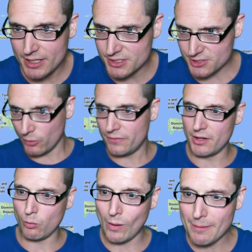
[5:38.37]
So the
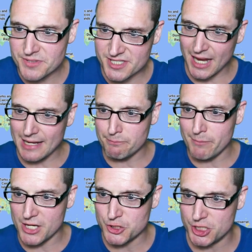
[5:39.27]
website
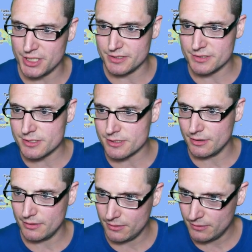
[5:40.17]
mentions
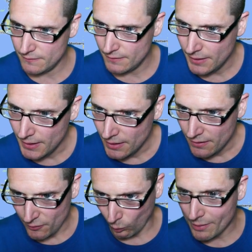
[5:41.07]
the
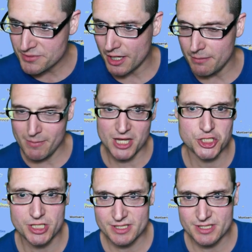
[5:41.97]
website mentions